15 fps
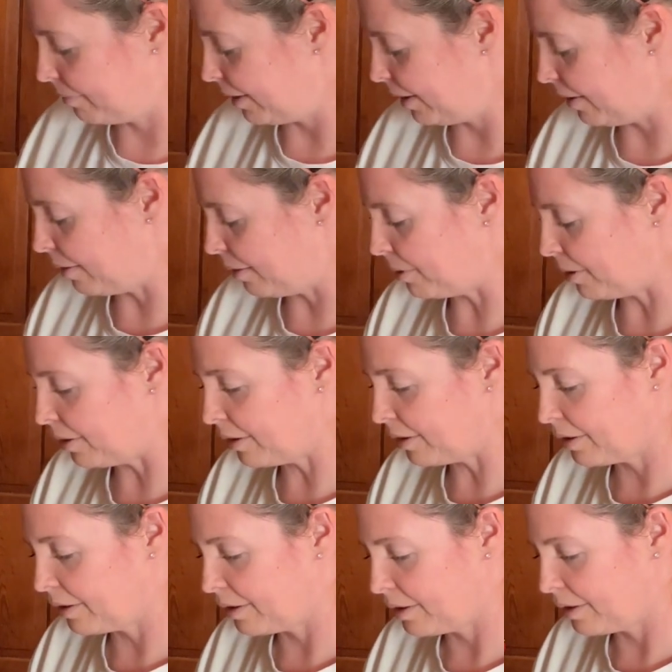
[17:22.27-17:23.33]
in the bar.
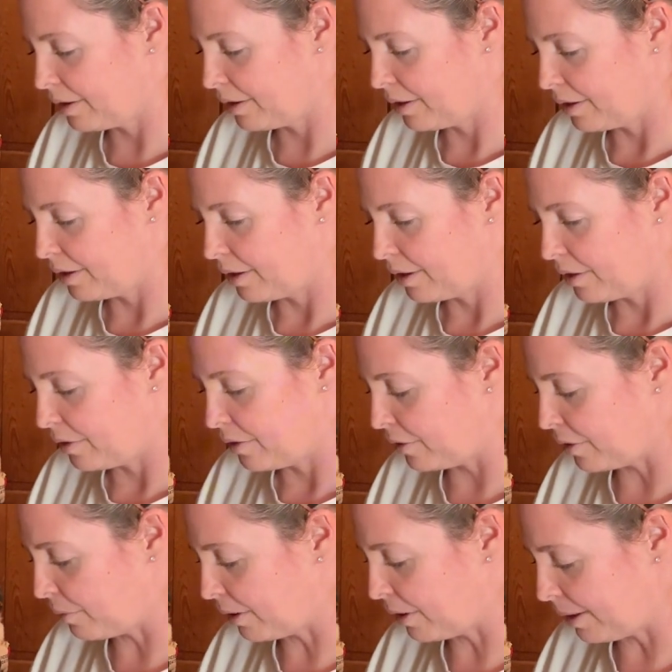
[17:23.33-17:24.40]

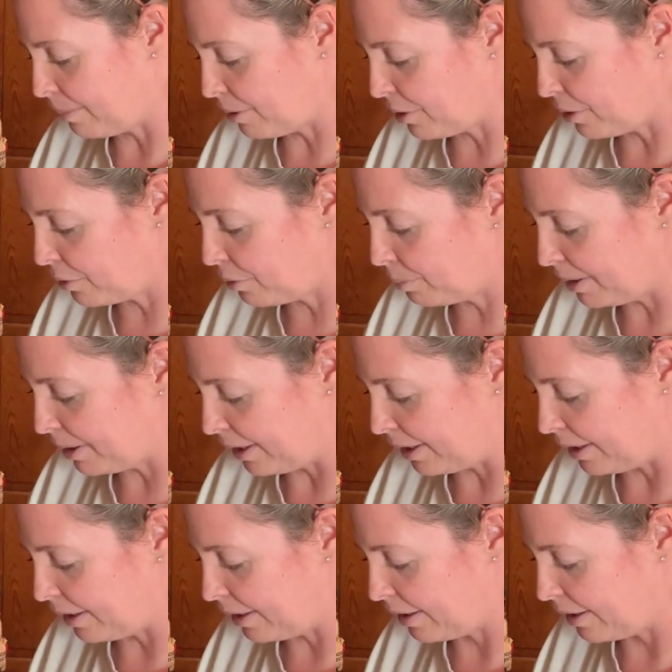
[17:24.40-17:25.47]
So I'm
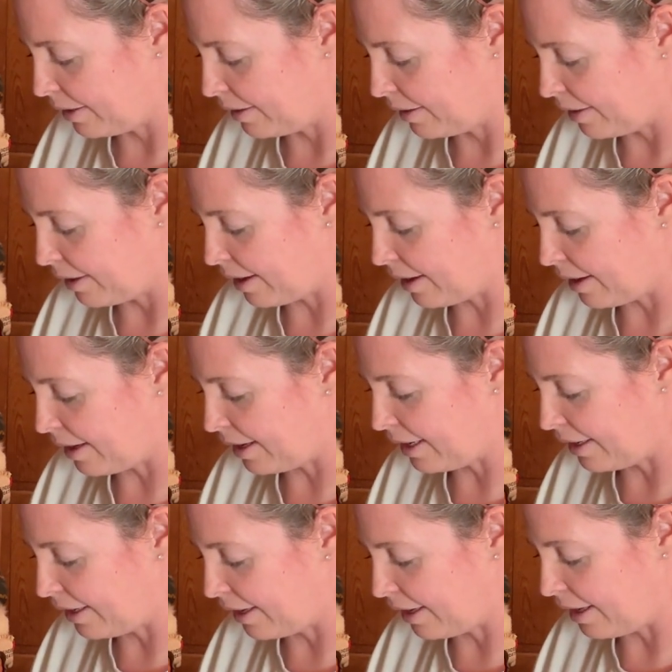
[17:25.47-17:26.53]
hoping that I
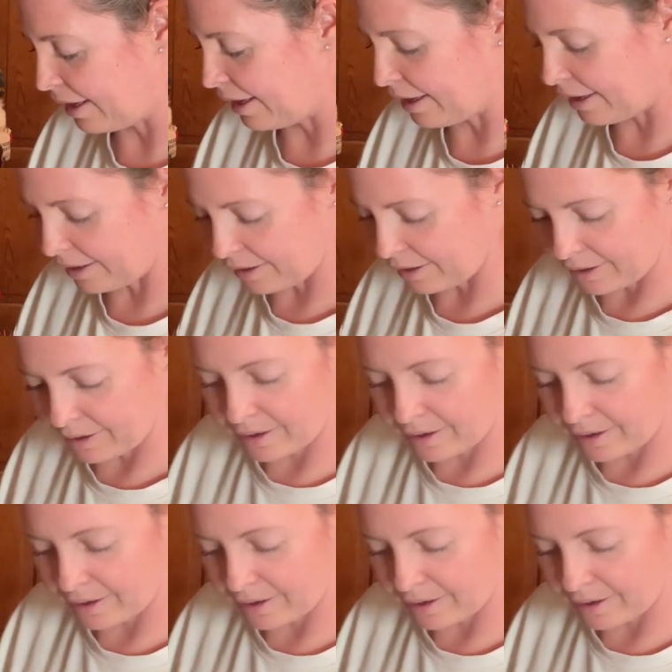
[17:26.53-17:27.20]
can